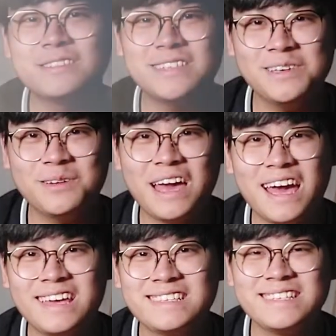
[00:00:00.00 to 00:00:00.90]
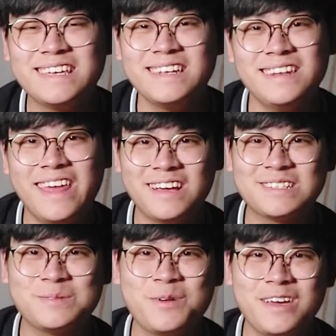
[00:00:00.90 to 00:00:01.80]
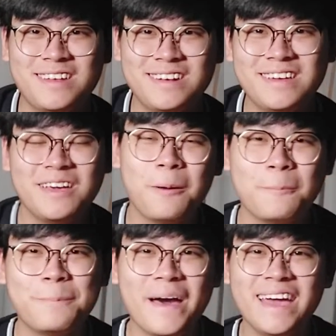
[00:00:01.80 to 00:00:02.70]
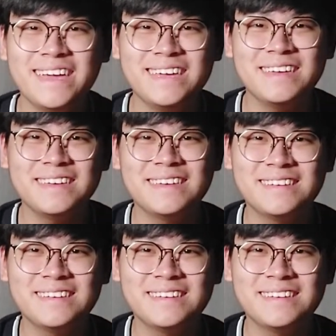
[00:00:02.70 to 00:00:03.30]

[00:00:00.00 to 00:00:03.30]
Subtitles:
see you guys in the next one. Bye!